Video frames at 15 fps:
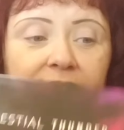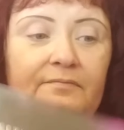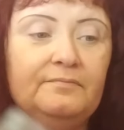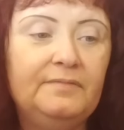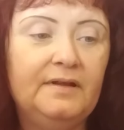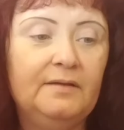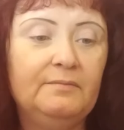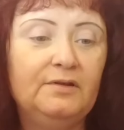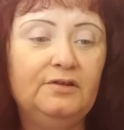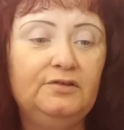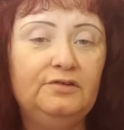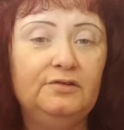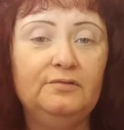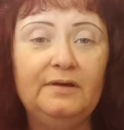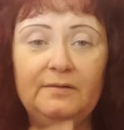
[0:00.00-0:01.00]
but I'm going
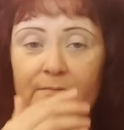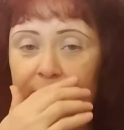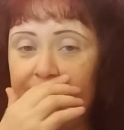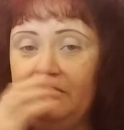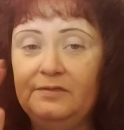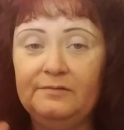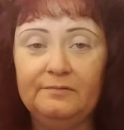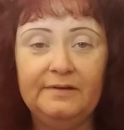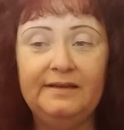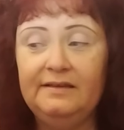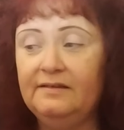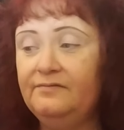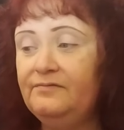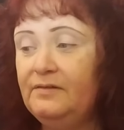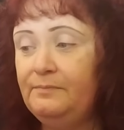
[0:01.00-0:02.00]
to do it with three
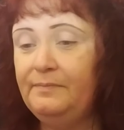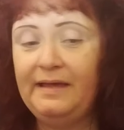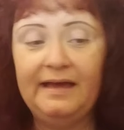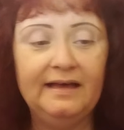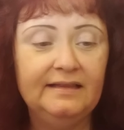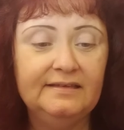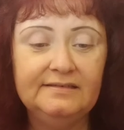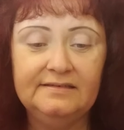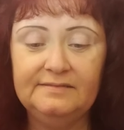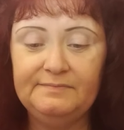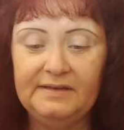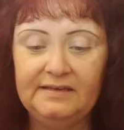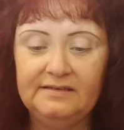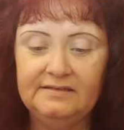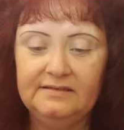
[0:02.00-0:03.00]
different palettes
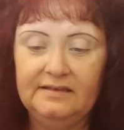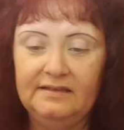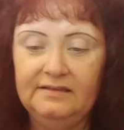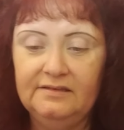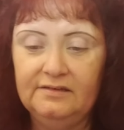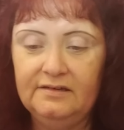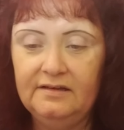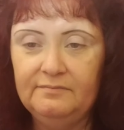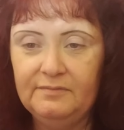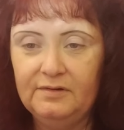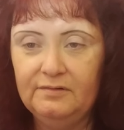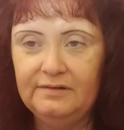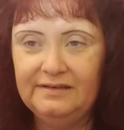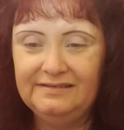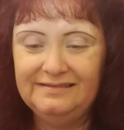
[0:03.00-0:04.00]
because the look I'm
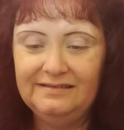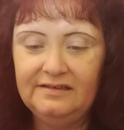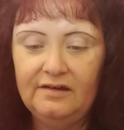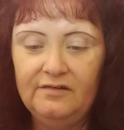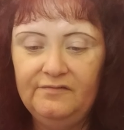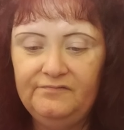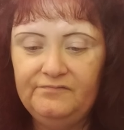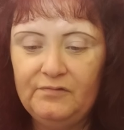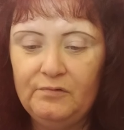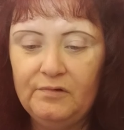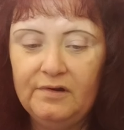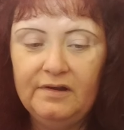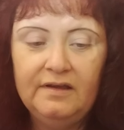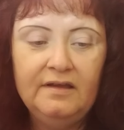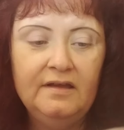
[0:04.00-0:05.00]
going to go
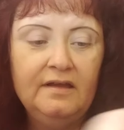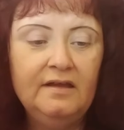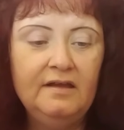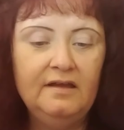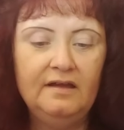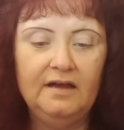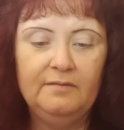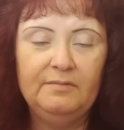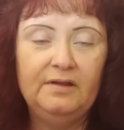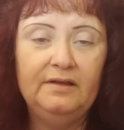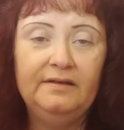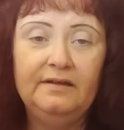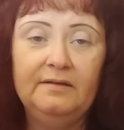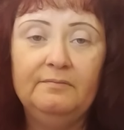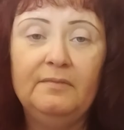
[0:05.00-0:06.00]
for I'm
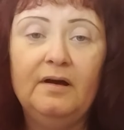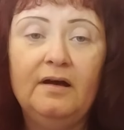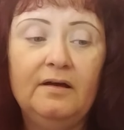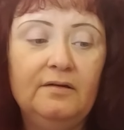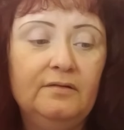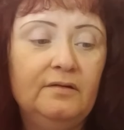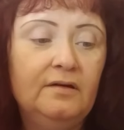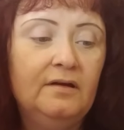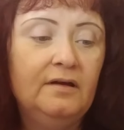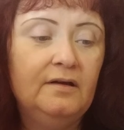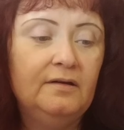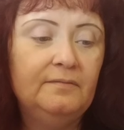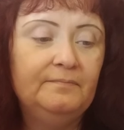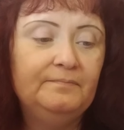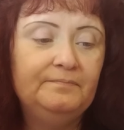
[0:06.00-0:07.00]
going to need my
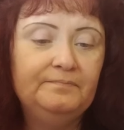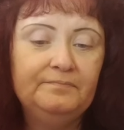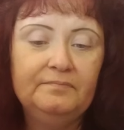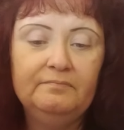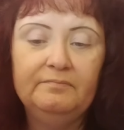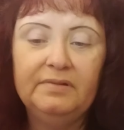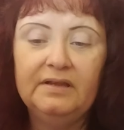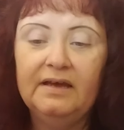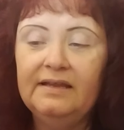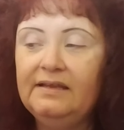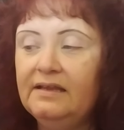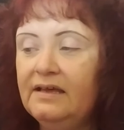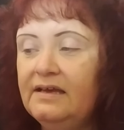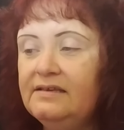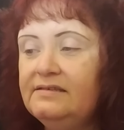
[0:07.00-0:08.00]
um,
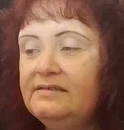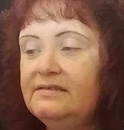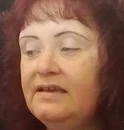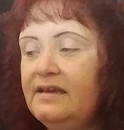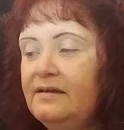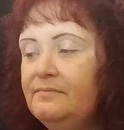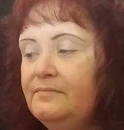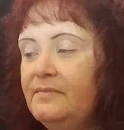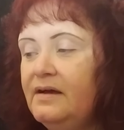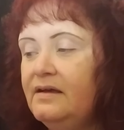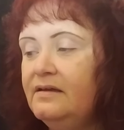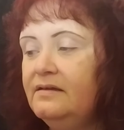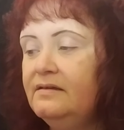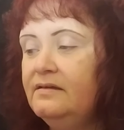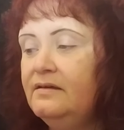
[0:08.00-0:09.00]
Bloodlust and
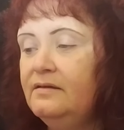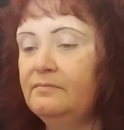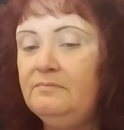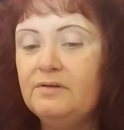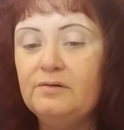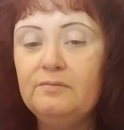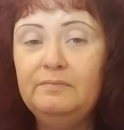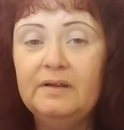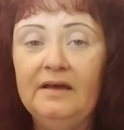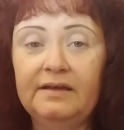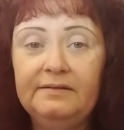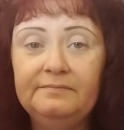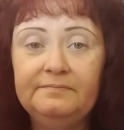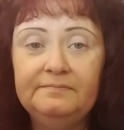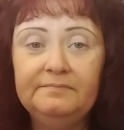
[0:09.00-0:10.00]
my Blue
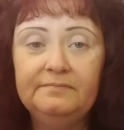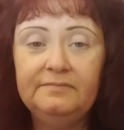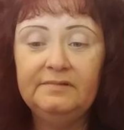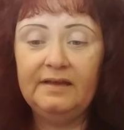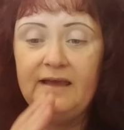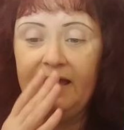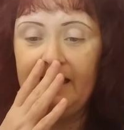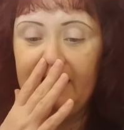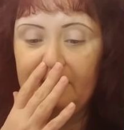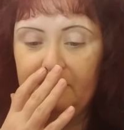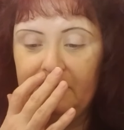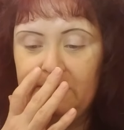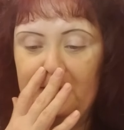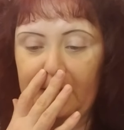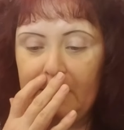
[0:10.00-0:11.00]
Blood to add
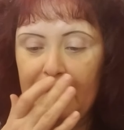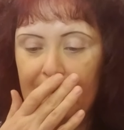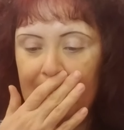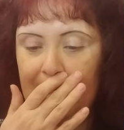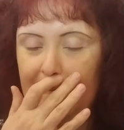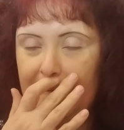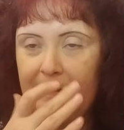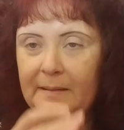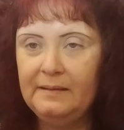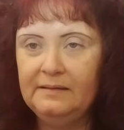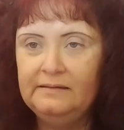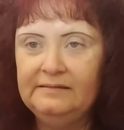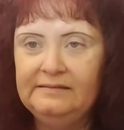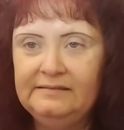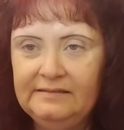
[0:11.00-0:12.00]
with it.
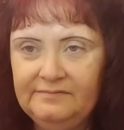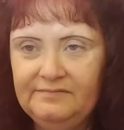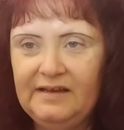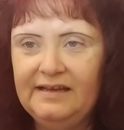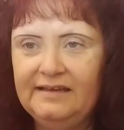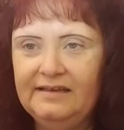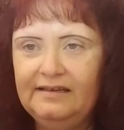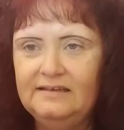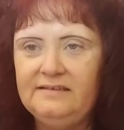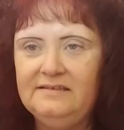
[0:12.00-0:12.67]
If I can get it to